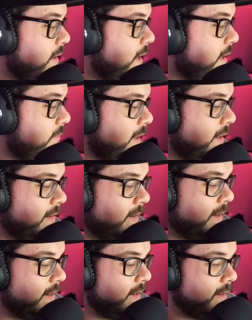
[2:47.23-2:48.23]
Anyway,
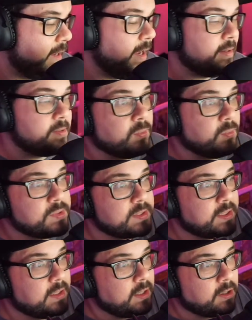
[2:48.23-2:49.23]
yeah, so we'll
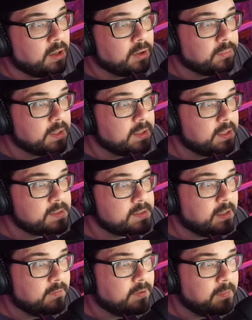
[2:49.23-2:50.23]
see. I'll read these.
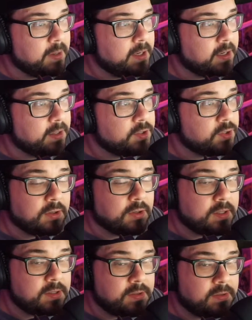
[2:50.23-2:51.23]
If they make it on the show,
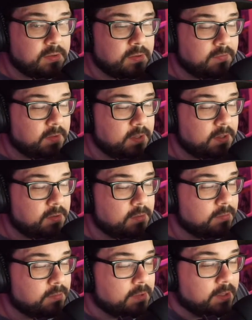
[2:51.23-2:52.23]
they do. If they don't,
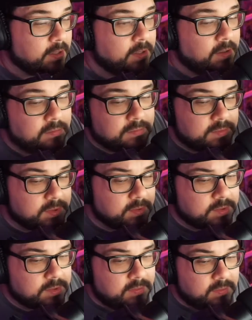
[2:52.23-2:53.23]
then they don't. So
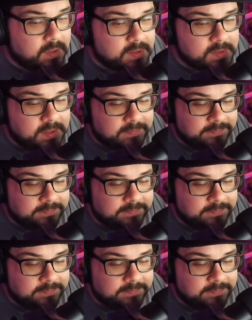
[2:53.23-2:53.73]
we'll just have to wait and see.